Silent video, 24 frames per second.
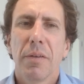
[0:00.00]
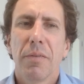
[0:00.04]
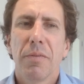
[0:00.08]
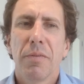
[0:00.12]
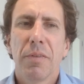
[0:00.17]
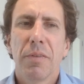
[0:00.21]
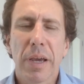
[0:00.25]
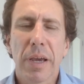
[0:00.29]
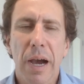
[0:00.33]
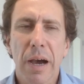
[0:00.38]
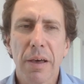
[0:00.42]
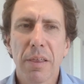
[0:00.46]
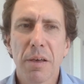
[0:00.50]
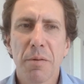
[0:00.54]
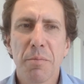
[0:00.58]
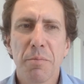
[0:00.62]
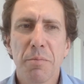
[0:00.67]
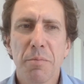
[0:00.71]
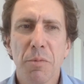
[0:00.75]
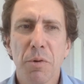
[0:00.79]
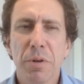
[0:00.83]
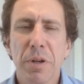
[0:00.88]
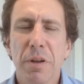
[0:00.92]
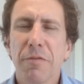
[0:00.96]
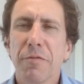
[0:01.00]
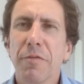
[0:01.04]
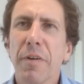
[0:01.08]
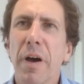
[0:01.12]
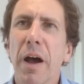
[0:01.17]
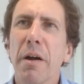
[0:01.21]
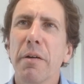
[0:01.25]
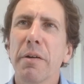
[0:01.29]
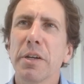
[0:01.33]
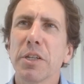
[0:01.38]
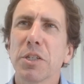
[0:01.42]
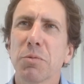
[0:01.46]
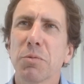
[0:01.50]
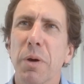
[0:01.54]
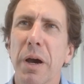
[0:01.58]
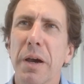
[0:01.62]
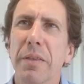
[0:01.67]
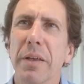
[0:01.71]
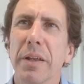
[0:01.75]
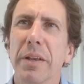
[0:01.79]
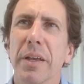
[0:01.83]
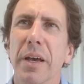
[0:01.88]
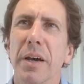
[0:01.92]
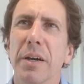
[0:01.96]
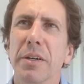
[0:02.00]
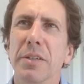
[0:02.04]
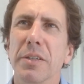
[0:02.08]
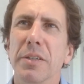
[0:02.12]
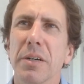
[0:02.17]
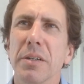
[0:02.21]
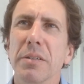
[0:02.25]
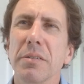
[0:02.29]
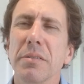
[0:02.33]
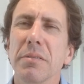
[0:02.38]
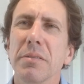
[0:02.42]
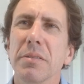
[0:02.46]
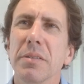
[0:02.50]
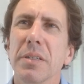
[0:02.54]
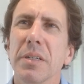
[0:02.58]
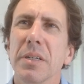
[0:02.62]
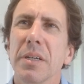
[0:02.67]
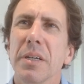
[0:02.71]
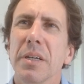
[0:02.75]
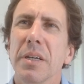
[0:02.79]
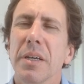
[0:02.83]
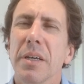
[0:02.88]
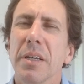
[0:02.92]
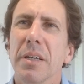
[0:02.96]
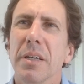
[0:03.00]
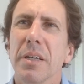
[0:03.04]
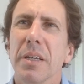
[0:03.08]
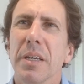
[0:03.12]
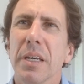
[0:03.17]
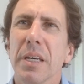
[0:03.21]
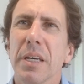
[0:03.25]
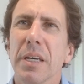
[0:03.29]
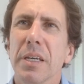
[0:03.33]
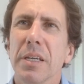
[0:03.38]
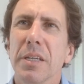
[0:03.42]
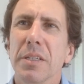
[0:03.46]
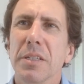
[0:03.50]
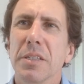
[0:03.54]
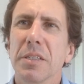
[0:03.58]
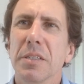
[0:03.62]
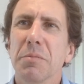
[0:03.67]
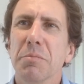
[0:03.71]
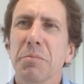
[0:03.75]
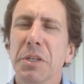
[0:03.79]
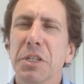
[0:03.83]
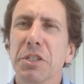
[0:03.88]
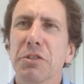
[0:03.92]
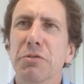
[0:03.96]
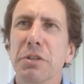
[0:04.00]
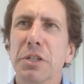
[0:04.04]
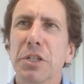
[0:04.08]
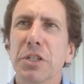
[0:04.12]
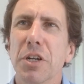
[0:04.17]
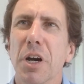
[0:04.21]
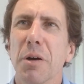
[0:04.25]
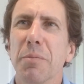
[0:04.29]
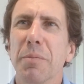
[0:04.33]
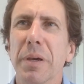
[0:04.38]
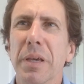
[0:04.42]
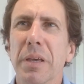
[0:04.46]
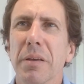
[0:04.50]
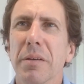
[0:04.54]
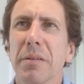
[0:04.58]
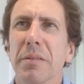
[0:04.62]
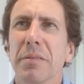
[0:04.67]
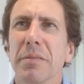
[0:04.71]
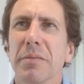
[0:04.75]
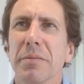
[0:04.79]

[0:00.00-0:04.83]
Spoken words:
The other more nefarious way that goes on is mystery shopping.